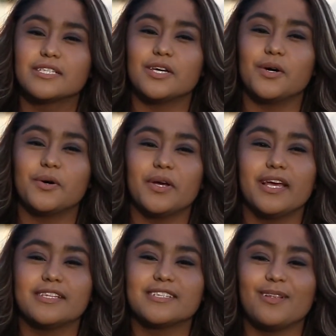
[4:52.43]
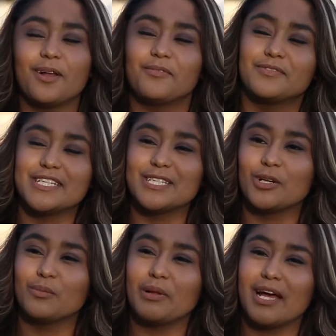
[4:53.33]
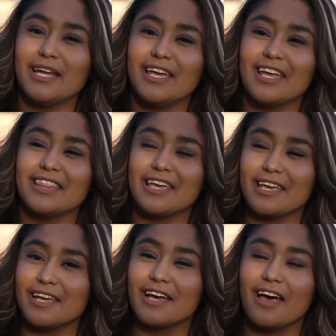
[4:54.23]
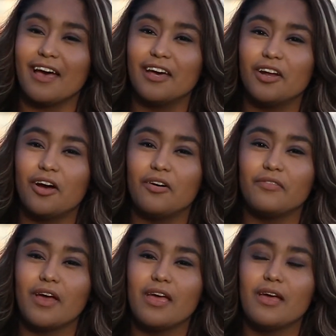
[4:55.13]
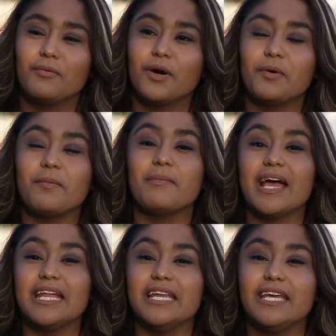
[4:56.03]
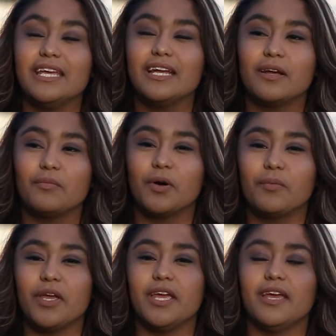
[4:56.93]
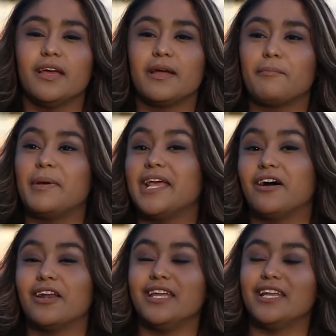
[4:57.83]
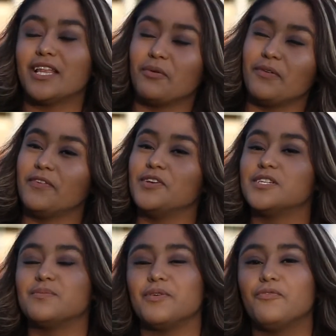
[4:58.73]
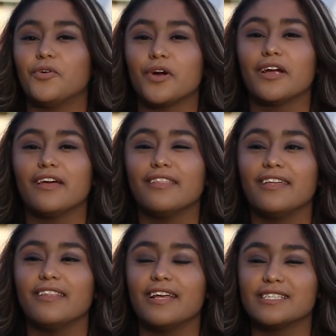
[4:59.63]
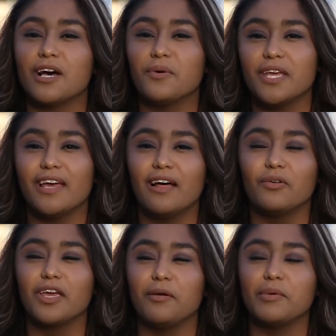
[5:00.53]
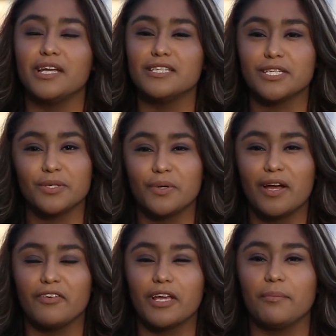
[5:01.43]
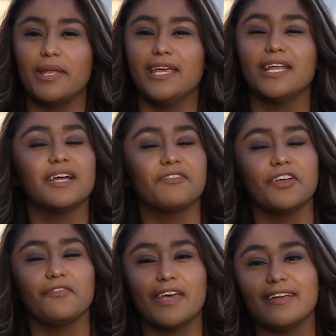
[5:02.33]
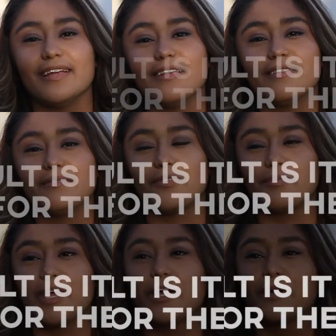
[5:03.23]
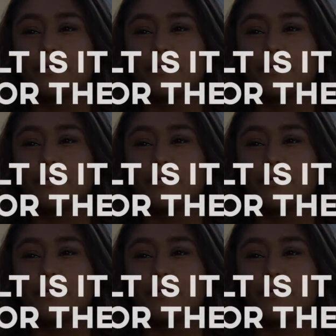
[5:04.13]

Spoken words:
So it's a lot of detailed planning and thinking ahead of what we might need and what we may not need that we've used before. And then that's how we allocate money to every committee and every event from there.